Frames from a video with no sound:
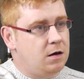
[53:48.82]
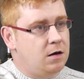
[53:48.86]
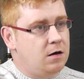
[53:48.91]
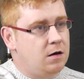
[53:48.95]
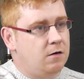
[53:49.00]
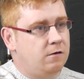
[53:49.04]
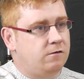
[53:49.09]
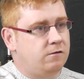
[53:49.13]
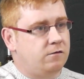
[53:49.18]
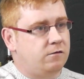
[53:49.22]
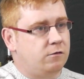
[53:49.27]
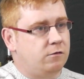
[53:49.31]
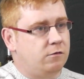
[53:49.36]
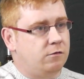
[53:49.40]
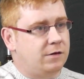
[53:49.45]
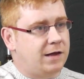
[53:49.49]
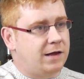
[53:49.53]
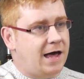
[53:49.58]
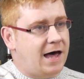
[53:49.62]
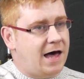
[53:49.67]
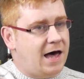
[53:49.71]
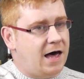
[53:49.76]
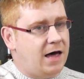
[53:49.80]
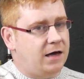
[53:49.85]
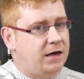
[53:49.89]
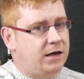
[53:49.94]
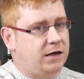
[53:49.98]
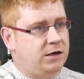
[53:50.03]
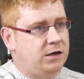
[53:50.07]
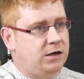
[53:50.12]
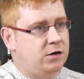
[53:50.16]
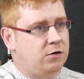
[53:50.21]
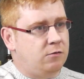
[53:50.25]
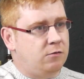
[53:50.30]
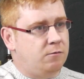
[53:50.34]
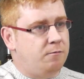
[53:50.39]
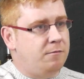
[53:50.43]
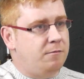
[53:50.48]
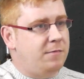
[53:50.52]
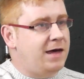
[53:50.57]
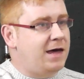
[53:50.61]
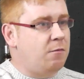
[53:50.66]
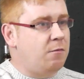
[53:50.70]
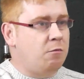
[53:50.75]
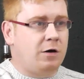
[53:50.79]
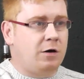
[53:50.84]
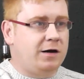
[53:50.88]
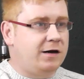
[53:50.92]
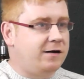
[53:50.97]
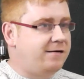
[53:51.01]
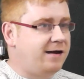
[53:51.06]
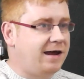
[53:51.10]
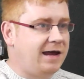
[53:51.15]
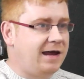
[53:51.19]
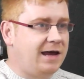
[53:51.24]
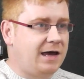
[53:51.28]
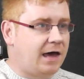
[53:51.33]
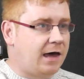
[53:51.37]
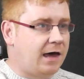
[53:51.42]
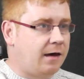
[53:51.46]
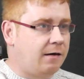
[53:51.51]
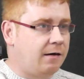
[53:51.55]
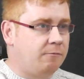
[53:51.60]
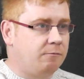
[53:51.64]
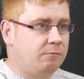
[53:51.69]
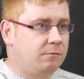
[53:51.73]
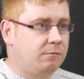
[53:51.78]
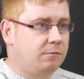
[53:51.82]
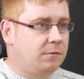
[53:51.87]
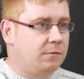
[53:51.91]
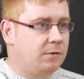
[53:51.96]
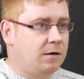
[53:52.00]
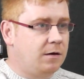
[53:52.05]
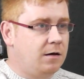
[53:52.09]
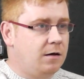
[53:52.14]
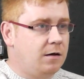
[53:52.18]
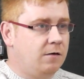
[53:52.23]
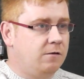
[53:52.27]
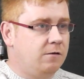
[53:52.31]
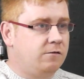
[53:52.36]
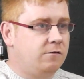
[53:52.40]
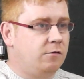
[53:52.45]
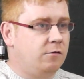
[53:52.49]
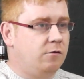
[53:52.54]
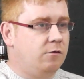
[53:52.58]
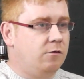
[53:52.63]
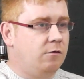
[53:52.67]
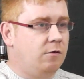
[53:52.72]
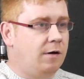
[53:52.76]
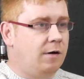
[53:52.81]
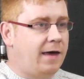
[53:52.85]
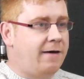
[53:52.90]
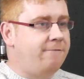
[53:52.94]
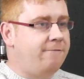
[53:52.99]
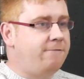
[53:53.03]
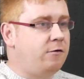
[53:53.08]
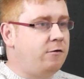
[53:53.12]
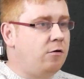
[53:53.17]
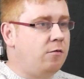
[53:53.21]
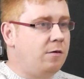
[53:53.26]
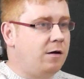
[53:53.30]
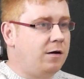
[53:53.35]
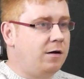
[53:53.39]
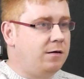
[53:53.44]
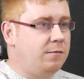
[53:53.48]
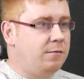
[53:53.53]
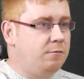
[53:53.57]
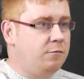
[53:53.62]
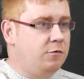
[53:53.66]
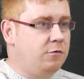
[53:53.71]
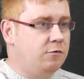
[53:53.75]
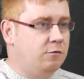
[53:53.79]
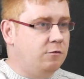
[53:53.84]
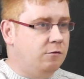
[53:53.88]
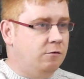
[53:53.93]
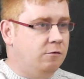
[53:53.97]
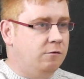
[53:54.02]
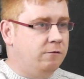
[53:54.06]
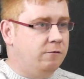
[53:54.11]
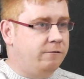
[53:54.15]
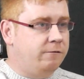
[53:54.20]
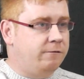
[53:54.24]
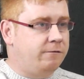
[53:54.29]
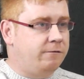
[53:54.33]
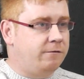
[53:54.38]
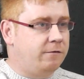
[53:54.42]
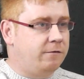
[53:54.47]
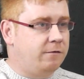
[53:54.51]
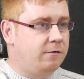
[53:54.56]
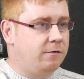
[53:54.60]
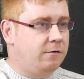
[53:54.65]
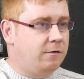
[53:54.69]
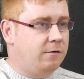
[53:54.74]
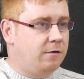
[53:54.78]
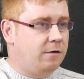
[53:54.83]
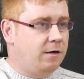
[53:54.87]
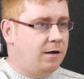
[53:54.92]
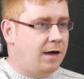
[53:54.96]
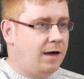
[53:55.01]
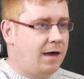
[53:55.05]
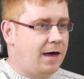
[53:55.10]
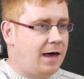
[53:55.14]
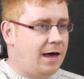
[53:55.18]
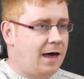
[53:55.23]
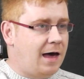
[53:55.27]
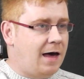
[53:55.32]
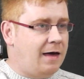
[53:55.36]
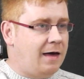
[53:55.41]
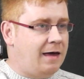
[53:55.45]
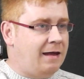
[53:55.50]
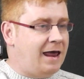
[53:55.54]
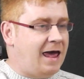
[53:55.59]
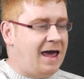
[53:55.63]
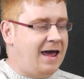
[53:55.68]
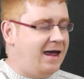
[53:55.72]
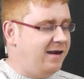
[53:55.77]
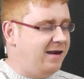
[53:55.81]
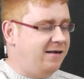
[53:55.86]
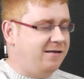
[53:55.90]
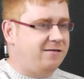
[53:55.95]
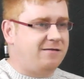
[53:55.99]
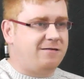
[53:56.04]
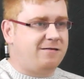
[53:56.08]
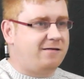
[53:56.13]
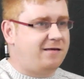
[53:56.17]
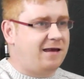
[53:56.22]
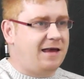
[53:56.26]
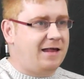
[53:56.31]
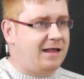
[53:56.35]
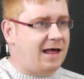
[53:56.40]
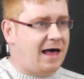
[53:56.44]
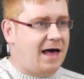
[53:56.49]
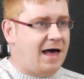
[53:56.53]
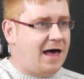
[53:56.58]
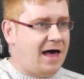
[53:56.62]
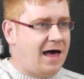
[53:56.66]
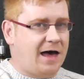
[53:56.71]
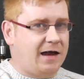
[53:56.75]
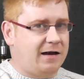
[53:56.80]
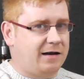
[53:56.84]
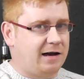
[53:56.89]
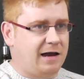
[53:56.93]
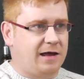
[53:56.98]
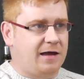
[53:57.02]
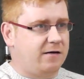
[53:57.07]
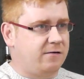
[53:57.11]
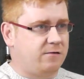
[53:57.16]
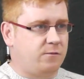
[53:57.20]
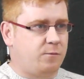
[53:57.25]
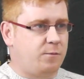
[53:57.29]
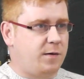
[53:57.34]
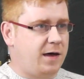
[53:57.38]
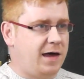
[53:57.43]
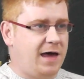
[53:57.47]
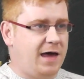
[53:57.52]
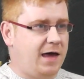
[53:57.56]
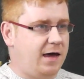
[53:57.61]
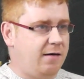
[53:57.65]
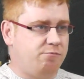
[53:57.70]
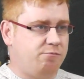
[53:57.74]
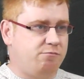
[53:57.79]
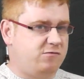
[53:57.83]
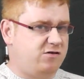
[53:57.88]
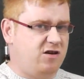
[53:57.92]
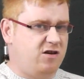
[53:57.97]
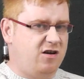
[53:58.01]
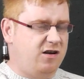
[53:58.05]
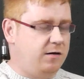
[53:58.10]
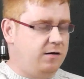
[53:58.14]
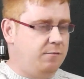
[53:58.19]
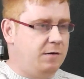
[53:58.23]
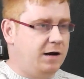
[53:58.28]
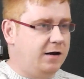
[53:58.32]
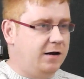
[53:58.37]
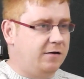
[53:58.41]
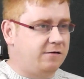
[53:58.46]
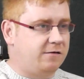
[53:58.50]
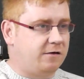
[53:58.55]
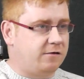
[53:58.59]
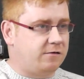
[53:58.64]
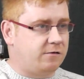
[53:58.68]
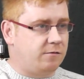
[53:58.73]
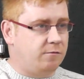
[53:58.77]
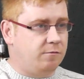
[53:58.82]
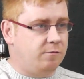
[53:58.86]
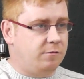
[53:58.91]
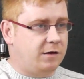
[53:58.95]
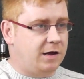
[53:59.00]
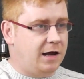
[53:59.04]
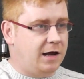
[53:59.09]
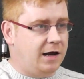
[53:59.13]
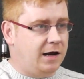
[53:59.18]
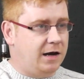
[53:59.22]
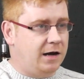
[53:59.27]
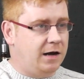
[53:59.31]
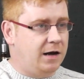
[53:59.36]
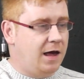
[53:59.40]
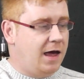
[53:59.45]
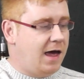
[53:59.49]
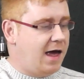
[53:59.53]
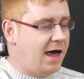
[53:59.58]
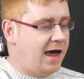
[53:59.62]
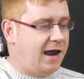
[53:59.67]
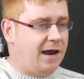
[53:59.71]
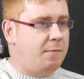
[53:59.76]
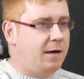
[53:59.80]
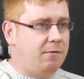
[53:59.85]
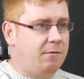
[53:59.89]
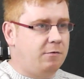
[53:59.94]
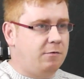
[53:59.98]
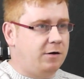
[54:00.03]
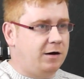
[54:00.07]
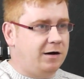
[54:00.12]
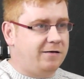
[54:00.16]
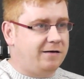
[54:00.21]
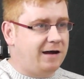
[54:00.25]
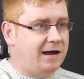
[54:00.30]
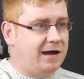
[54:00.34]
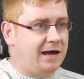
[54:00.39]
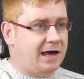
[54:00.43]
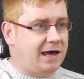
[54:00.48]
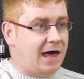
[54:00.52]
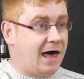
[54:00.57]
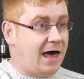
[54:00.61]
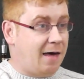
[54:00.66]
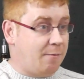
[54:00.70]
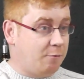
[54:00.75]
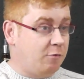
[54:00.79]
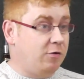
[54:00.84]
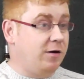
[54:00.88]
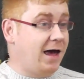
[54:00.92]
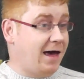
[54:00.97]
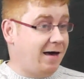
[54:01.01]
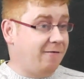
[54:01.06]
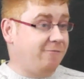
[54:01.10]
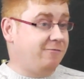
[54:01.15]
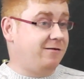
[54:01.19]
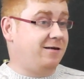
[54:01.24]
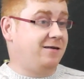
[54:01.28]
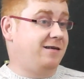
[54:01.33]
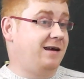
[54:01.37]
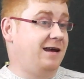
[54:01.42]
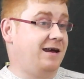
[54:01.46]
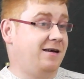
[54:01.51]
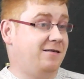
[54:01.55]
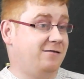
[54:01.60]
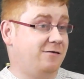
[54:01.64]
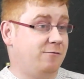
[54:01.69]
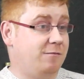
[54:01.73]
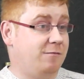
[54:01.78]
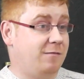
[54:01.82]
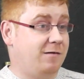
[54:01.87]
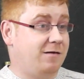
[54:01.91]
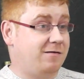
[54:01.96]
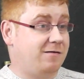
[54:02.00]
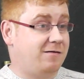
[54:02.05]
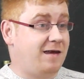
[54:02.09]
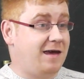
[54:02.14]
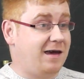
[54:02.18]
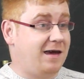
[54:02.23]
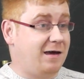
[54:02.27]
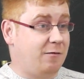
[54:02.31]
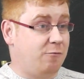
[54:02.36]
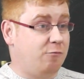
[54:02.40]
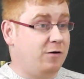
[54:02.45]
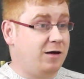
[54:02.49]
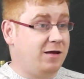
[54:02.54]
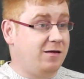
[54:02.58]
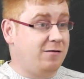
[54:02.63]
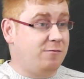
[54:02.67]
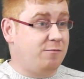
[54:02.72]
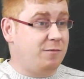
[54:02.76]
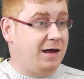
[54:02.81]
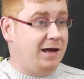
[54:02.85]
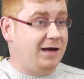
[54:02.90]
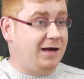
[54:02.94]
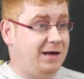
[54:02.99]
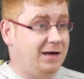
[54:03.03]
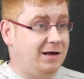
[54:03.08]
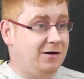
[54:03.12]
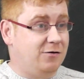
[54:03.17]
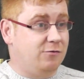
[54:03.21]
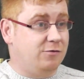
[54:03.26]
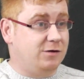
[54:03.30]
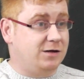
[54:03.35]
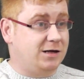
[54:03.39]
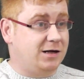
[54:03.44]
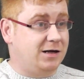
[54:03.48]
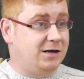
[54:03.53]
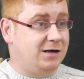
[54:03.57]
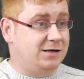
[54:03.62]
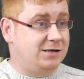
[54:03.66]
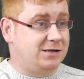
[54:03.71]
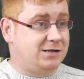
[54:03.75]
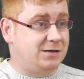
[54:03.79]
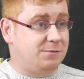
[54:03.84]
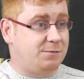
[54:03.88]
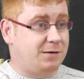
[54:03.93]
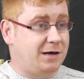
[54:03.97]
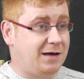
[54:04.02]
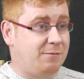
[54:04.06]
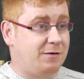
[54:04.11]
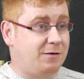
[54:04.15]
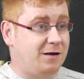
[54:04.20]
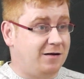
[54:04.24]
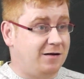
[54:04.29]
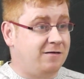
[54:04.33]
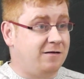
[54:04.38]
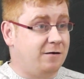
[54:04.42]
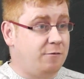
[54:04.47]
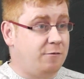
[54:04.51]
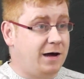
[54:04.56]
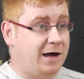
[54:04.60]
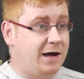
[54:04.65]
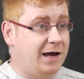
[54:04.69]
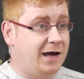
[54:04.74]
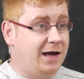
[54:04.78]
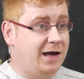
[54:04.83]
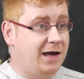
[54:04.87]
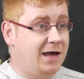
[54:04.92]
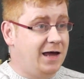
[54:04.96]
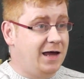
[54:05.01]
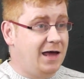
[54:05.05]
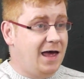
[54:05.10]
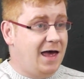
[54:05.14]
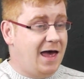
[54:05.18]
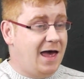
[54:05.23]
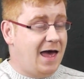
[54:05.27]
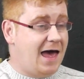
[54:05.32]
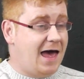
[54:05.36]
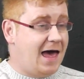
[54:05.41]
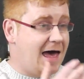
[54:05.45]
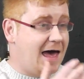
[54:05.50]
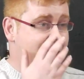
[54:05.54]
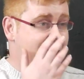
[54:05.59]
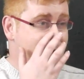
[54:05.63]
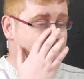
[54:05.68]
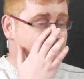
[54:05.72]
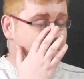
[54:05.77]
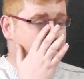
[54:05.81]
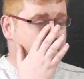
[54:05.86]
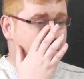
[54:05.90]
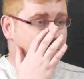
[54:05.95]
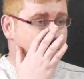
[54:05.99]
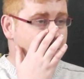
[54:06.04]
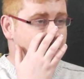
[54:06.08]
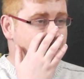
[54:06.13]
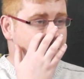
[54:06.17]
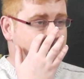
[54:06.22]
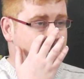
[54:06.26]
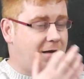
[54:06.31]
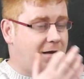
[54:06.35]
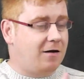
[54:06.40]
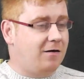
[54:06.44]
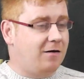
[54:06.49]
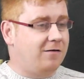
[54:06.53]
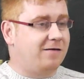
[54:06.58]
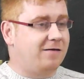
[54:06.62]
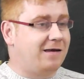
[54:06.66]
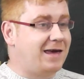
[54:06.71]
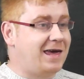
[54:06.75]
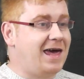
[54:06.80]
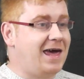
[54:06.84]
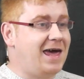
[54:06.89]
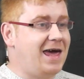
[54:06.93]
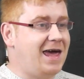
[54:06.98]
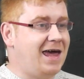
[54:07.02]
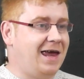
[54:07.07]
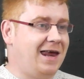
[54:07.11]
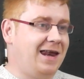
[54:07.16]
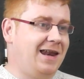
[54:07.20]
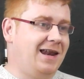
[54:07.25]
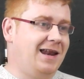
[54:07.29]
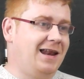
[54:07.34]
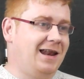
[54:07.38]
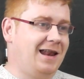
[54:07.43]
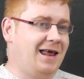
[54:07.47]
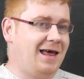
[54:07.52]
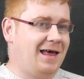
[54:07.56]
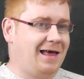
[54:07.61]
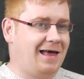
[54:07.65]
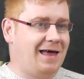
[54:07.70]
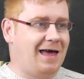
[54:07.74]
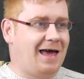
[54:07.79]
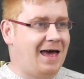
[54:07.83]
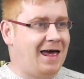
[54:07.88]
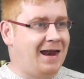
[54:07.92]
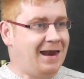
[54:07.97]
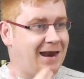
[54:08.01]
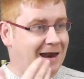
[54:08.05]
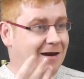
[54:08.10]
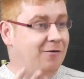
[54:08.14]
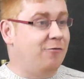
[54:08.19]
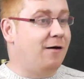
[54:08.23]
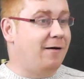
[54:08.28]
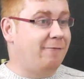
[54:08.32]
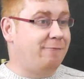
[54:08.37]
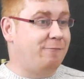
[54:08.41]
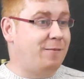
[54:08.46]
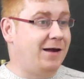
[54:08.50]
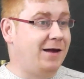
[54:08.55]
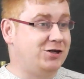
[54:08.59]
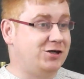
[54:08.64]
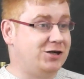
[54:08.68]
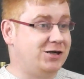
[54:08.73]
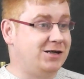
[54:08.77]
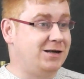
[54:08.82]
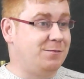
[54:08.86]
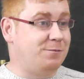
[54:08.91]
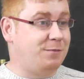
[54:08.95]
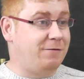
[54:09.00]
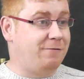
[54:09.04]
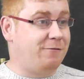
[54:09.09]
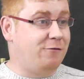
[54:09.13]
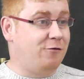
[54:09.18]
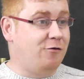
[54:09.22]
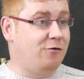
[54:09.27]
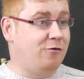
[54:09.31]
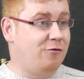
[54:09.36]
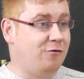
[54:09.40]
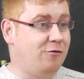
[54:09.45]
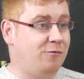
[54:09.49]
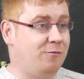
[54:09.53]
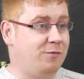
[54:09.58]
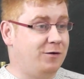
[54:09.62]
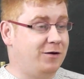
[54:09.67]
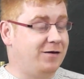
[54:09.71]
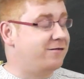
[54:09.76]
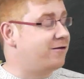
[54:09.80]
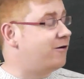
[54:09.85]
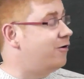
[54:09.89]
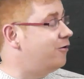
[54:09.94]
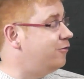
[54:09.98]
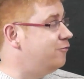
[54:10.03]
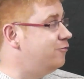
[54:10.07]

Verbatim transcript: so that you may want to tinker. So if you're on the move, and say that I had like a spare 30 minutes or something and I might want to take that. I'm going to have to take some take it with me, know, to, to yeah. be able to do it. Yeah. Um, because again, and I know I've mentioned it before, but it's got no